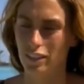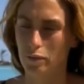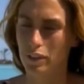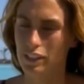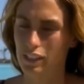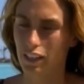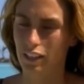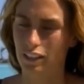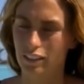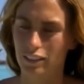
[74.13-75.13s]
I mean, it's like
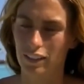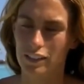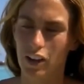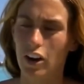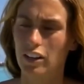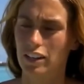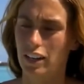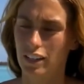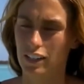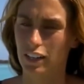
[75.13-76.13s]
it's hard to
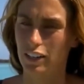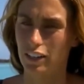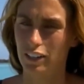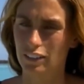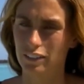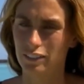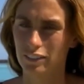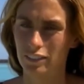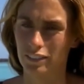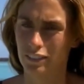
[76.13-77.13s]
not take her
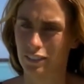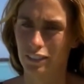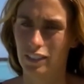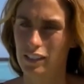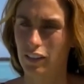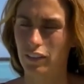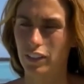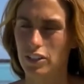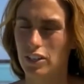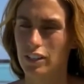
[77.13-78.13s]
because I feel
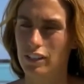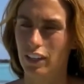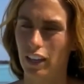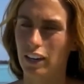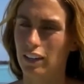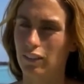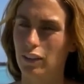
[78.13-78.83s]
like she doesn't get any